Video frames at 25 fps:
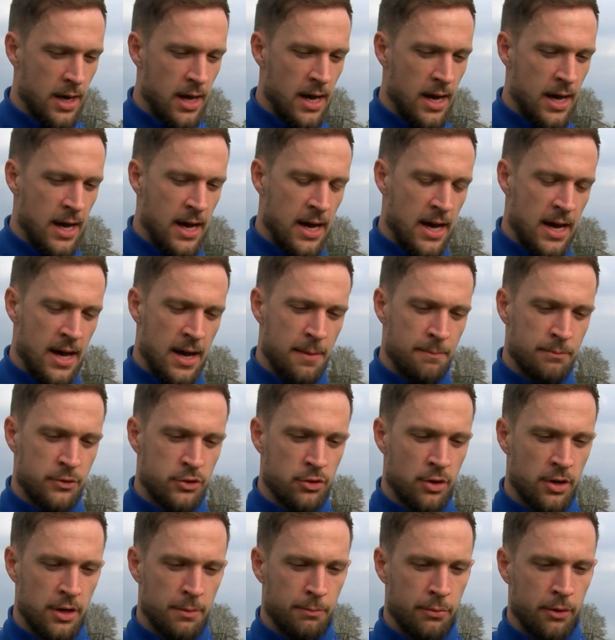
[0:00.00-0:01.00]
trying
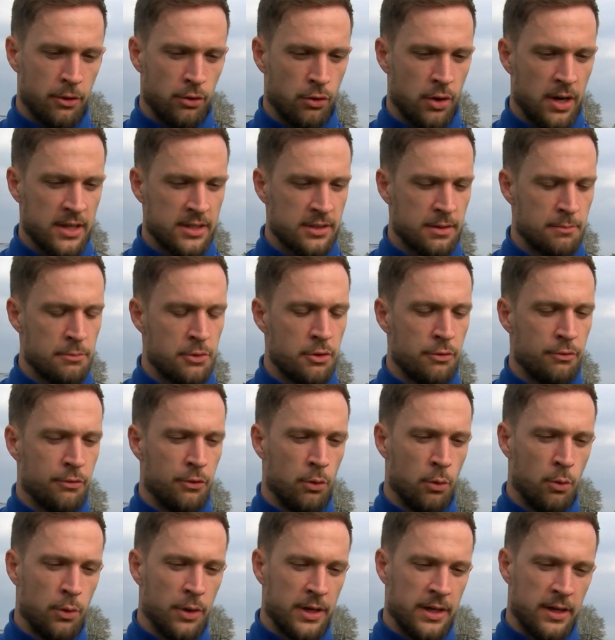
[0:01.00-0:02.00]
to progress and move
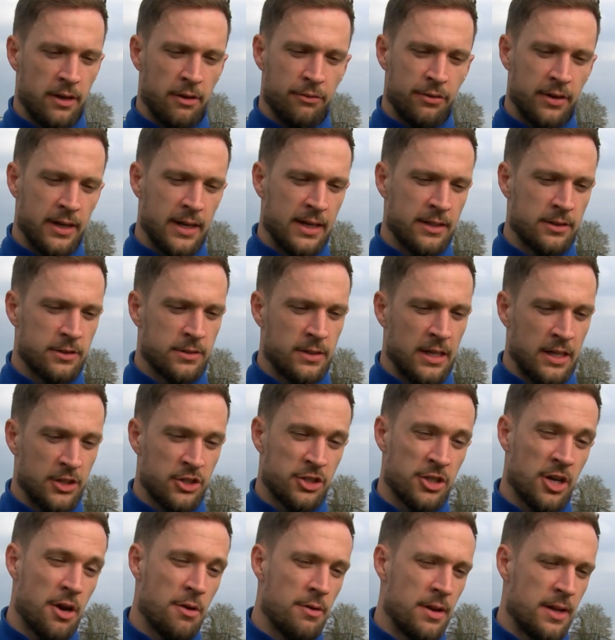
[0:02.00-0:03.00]
forward. And I think that's
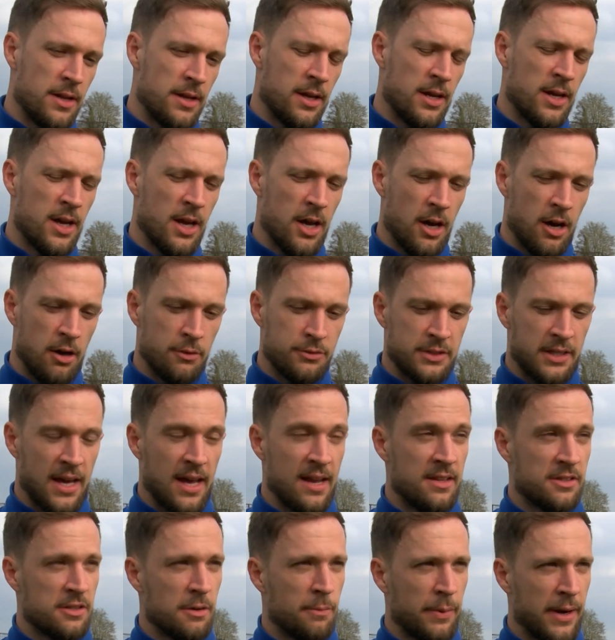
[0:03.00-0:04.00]
shown. And obviously
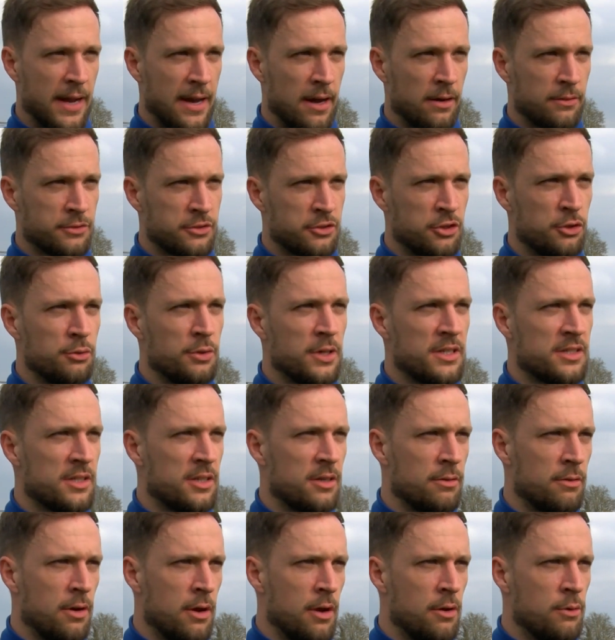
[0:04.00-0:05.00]
getting into playoffs 2 years
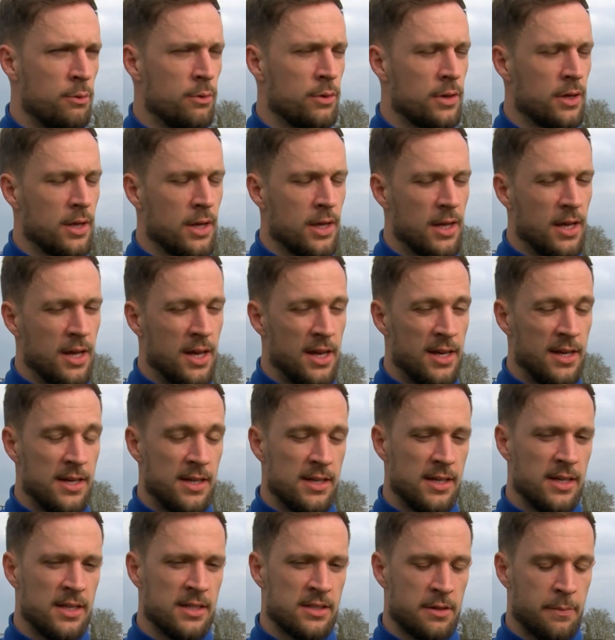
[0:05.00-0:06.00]
in a row
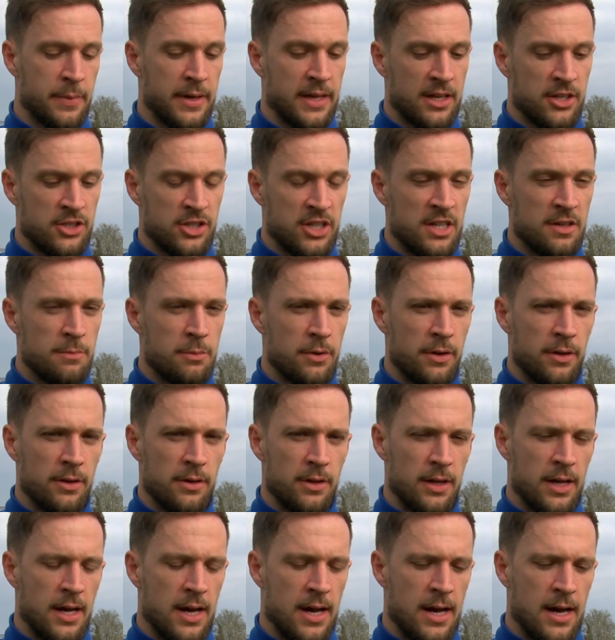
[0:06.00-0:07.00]
is a big
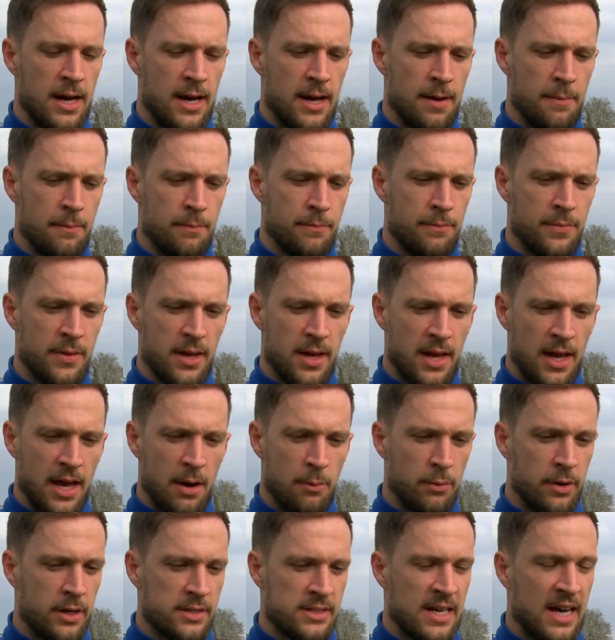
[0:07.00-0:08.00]
achievement. And
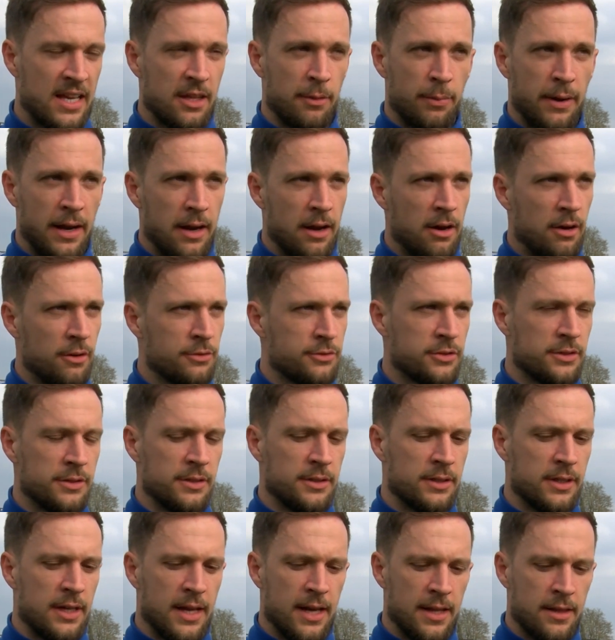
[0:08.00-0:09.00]
we're attack the playoffs
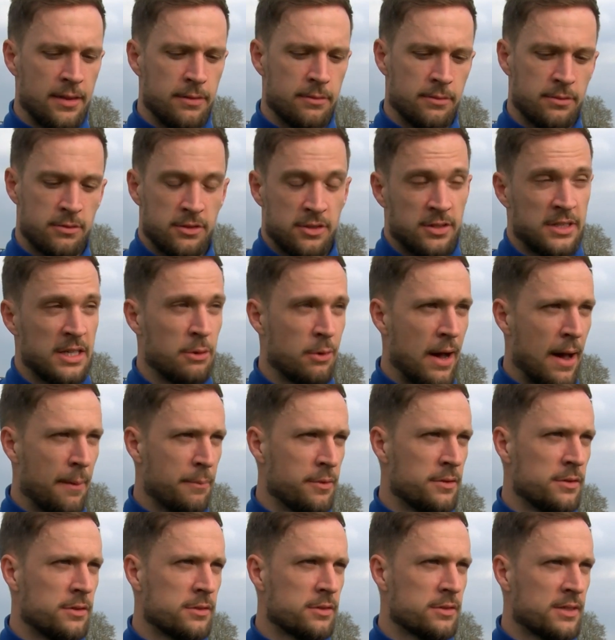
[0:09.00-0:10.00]
and see what
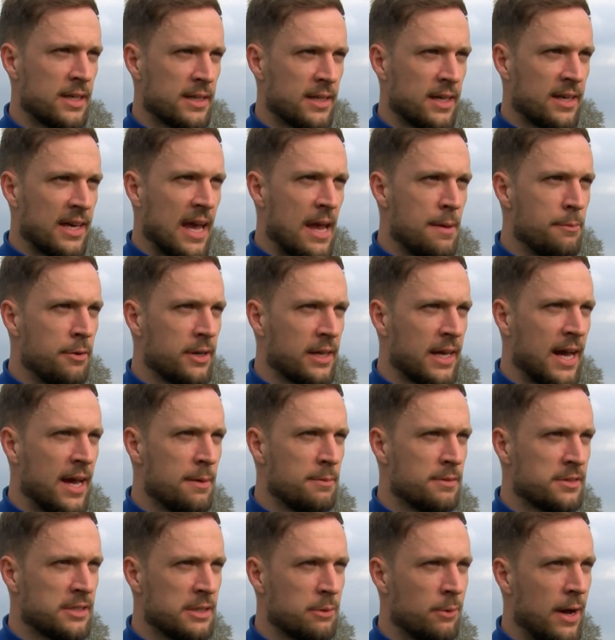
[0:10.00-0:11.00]
happens. Take it game by game
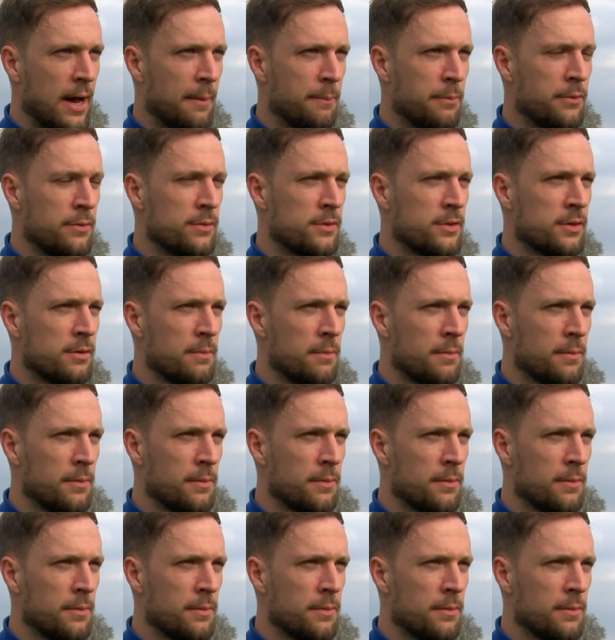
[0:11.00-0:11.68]
and see what happens.